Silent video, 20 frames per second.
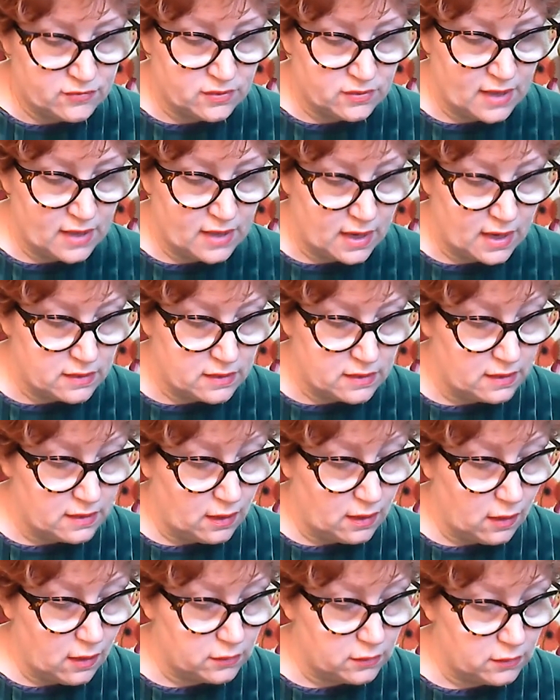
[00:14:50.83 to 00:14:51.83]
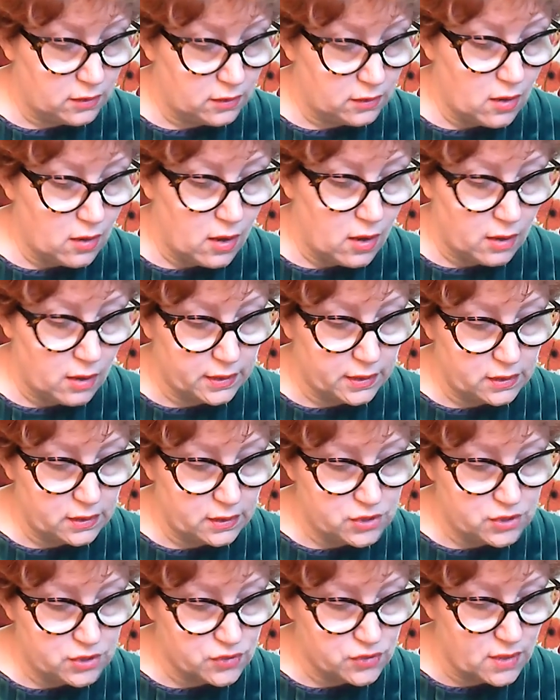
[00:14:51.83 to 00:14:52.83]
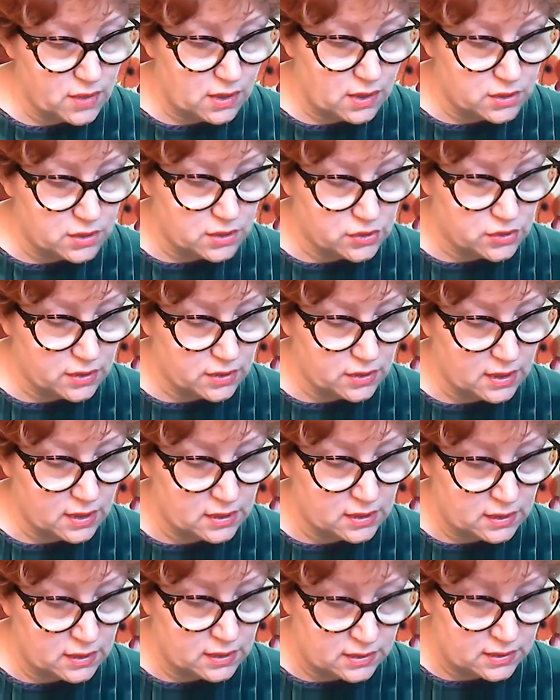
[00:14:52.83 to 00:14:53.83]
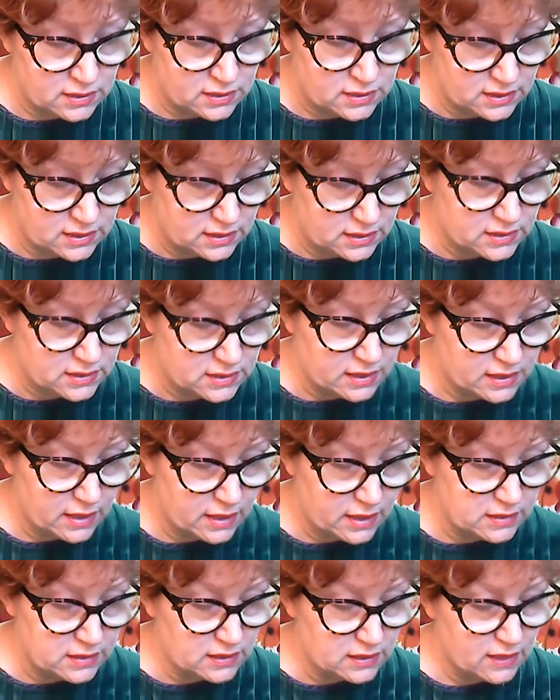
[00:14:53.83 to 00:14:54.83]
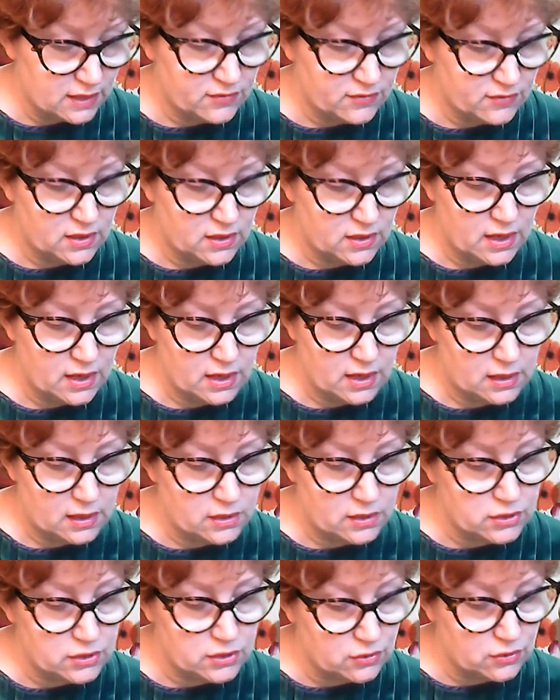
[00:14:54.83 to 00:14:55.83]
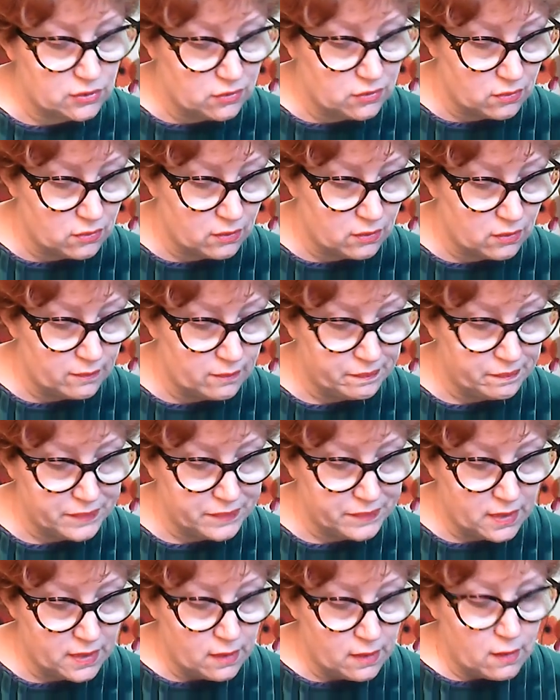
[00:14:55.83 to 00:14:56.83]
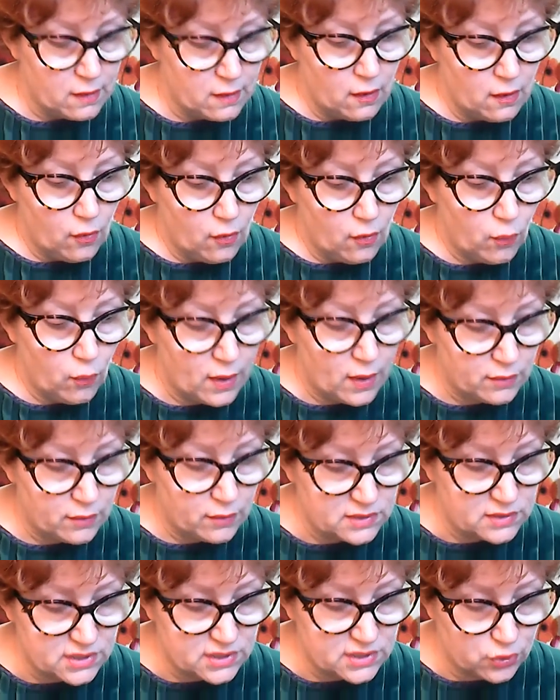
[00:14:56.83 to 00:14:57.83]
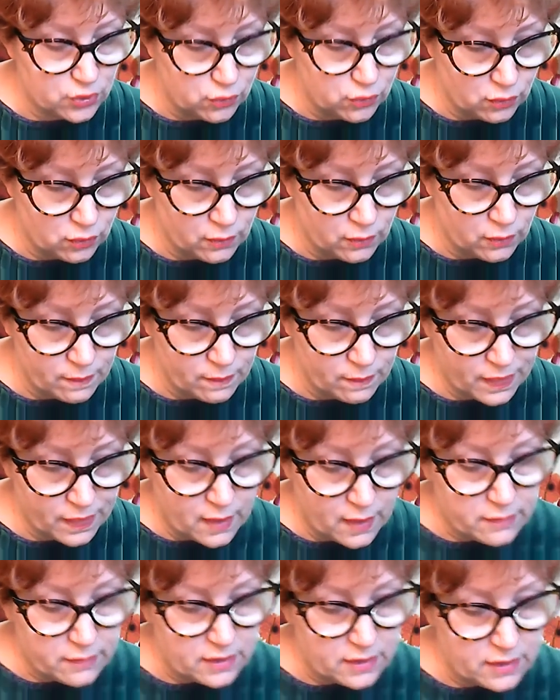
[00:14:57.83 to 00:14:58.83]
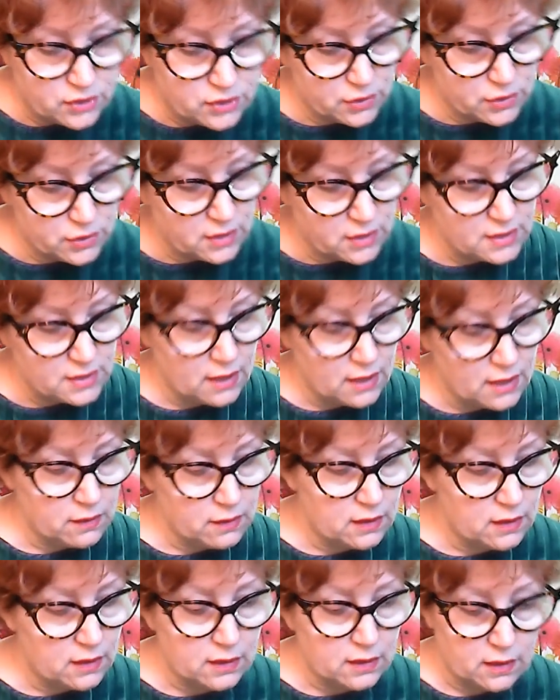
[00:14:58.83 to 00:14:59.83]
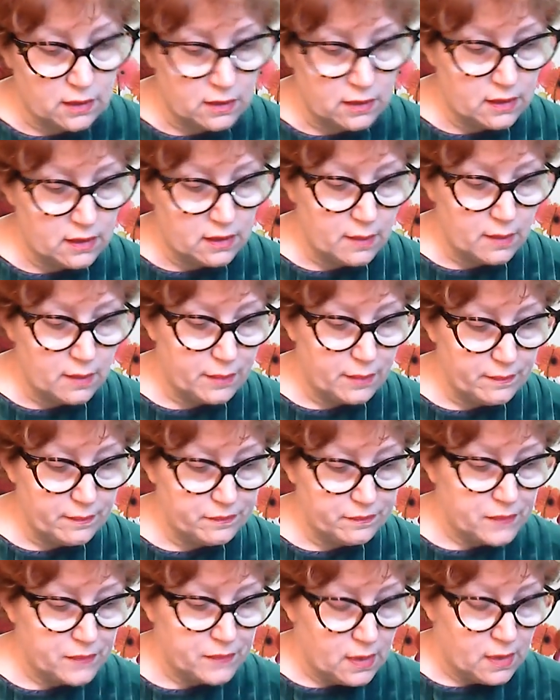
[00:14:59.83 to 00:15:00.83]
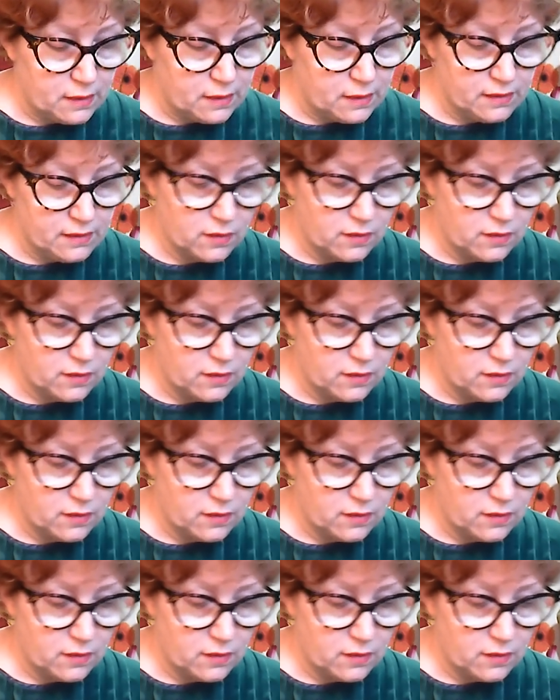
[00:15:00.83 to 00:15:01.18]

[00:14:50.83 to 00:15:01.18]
that they hung the hog in a tree and took out its insides and left it hanging to cool. When it was cool, they took it down and cut it up. There